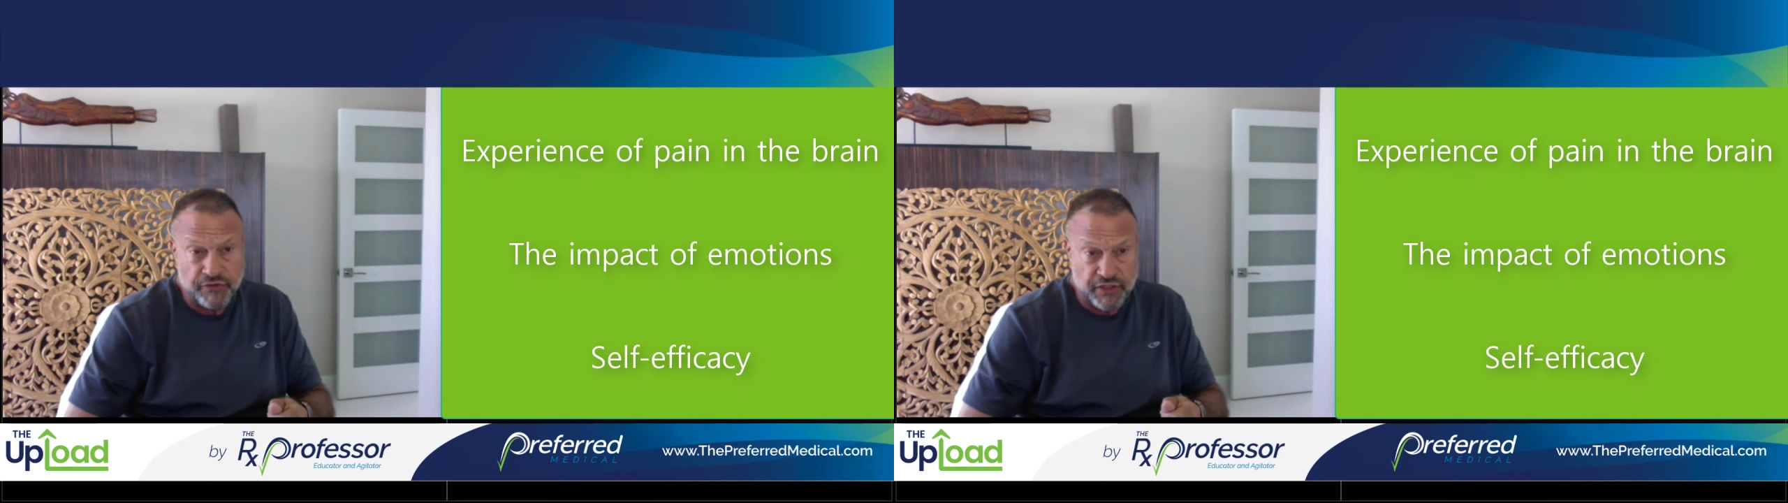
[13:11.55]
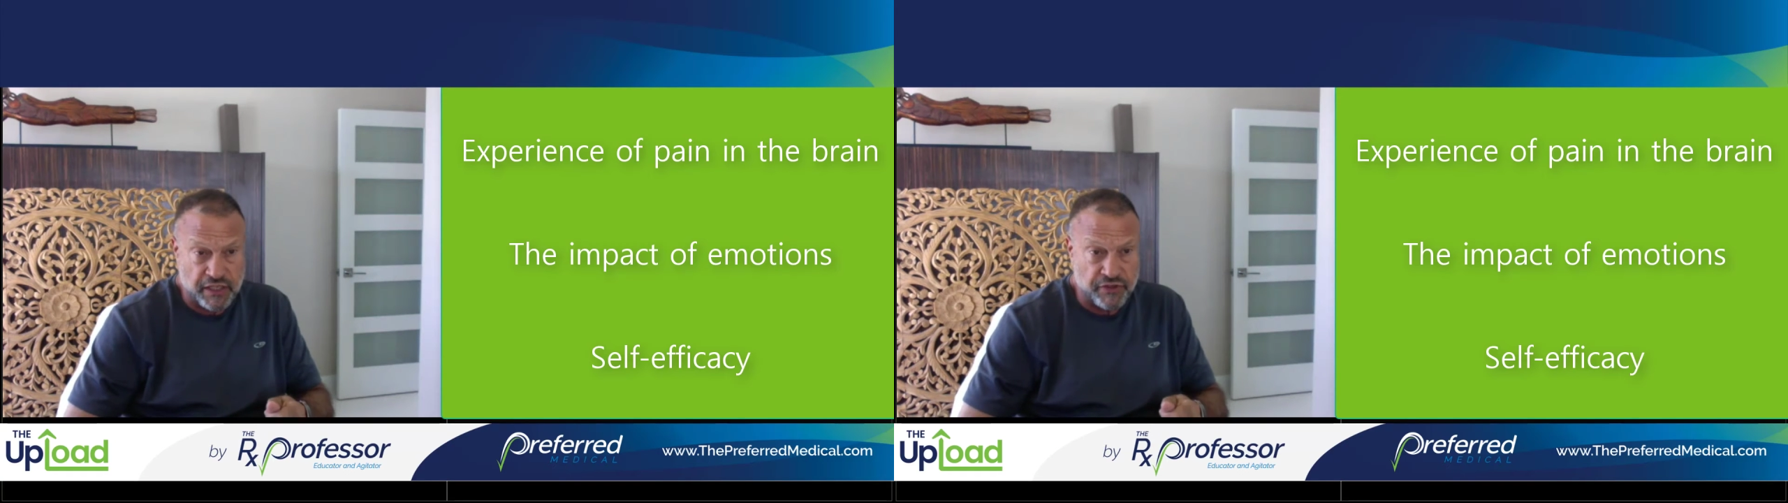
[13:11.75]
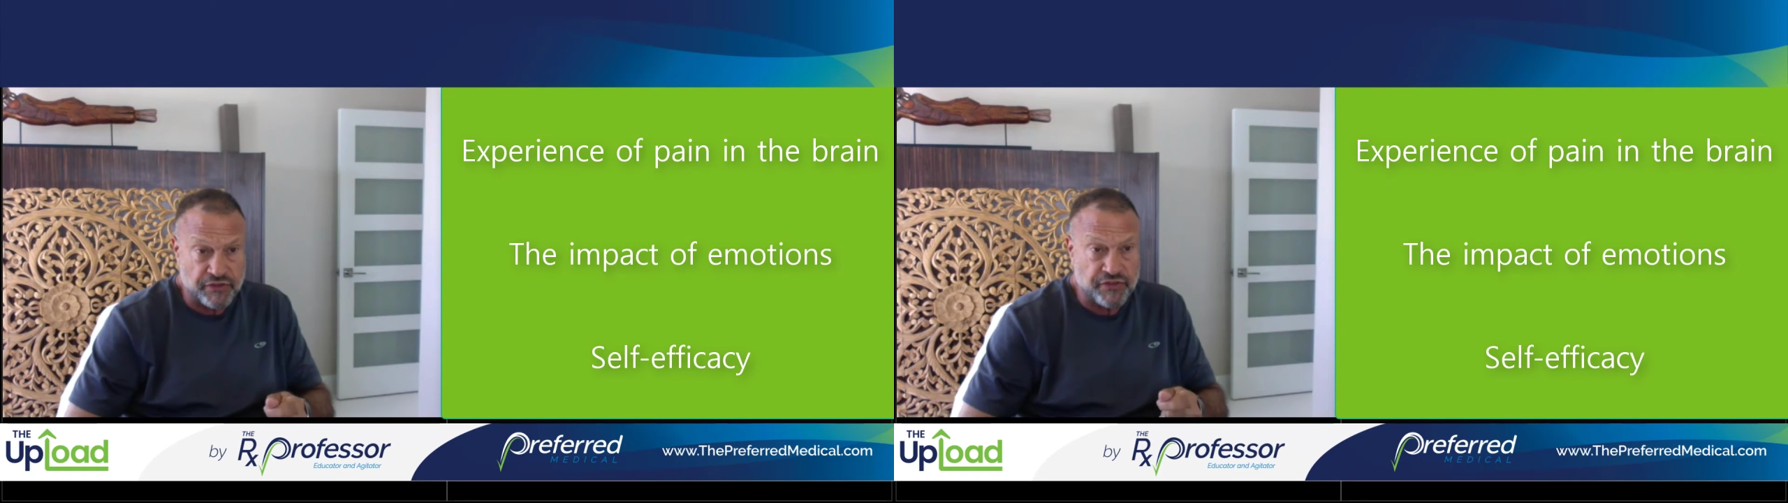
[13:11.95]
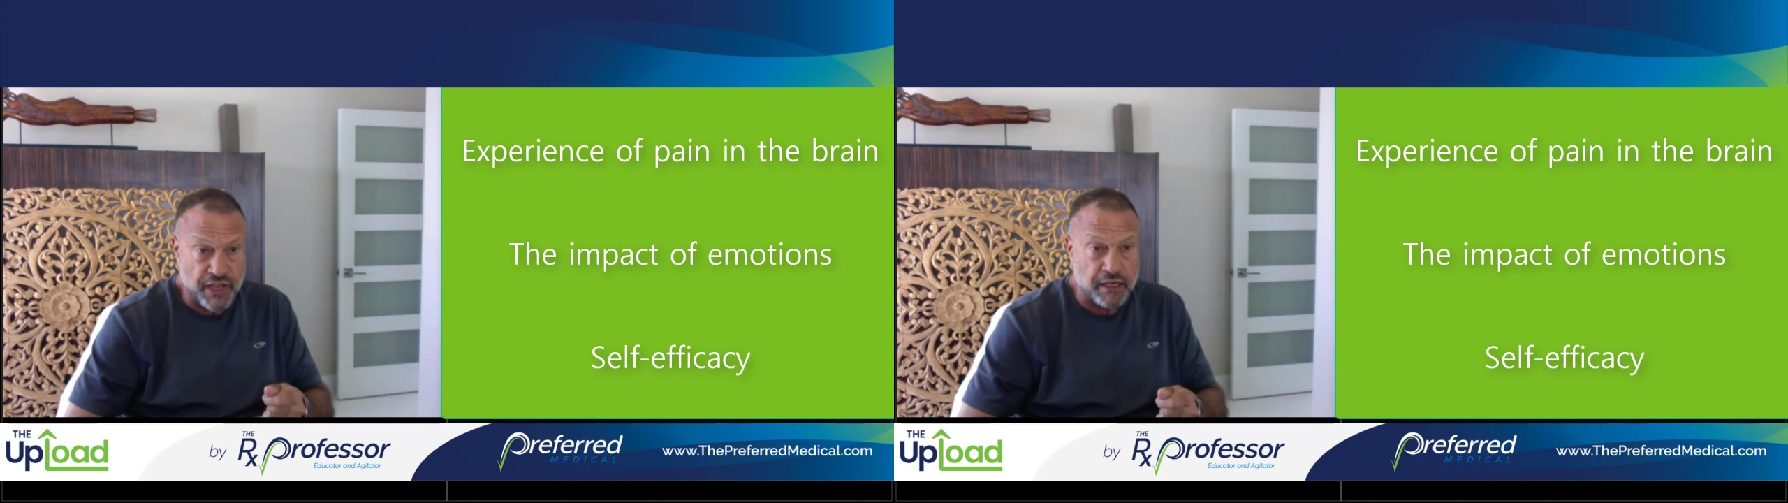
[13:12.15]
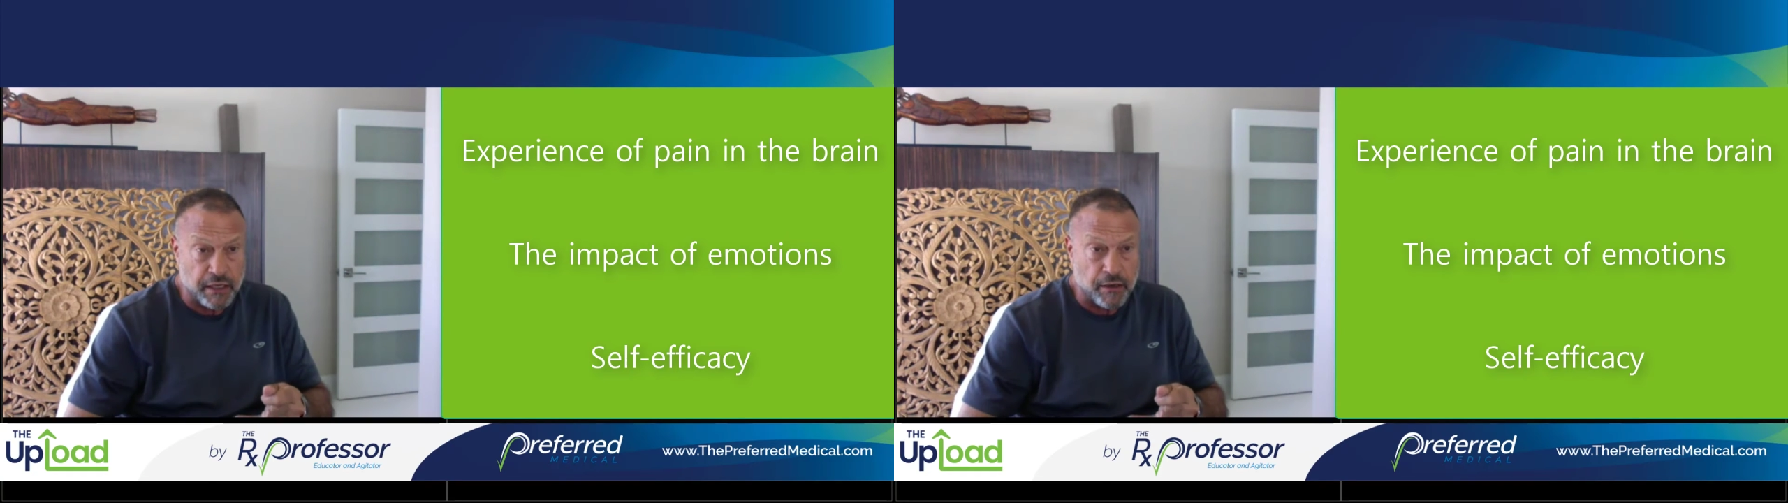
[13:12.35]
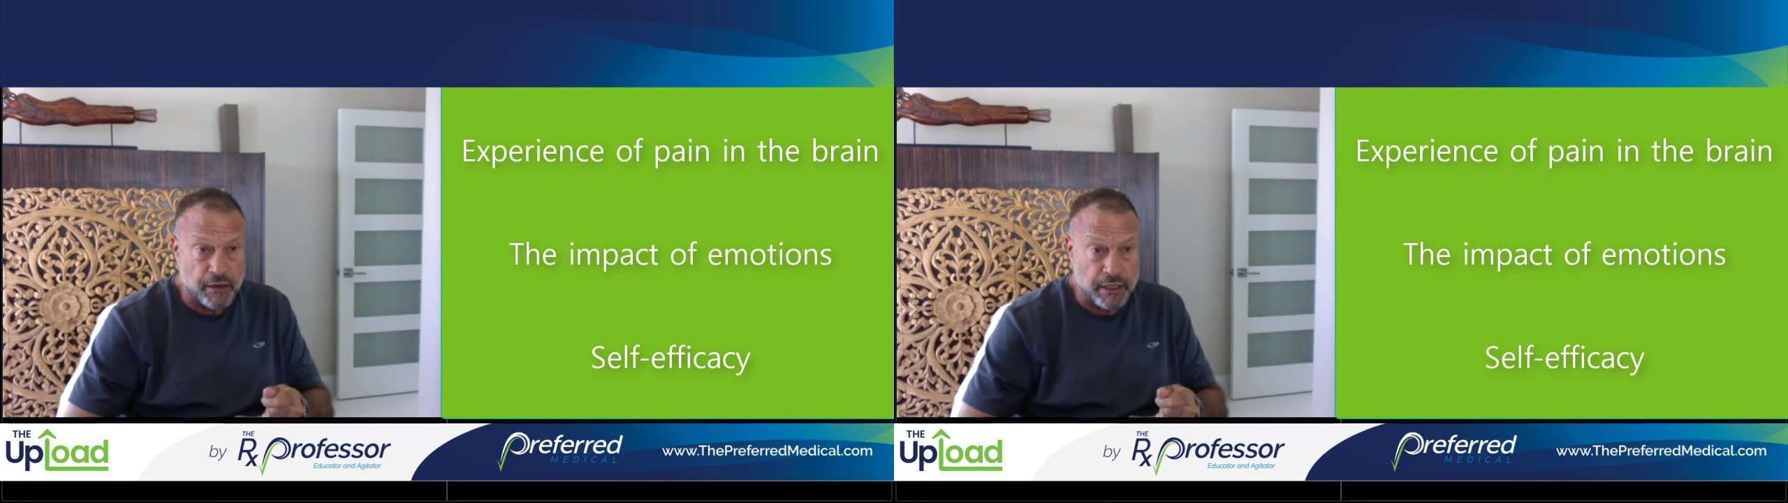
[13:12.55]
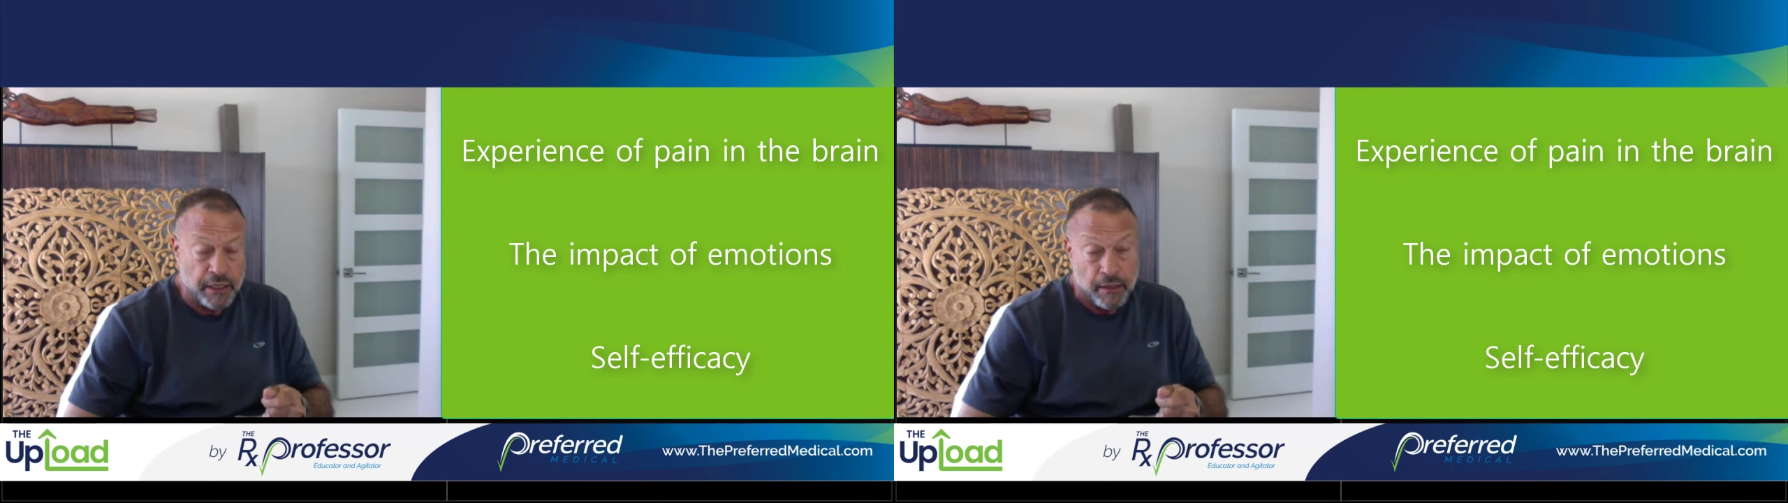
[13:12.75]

is a secondary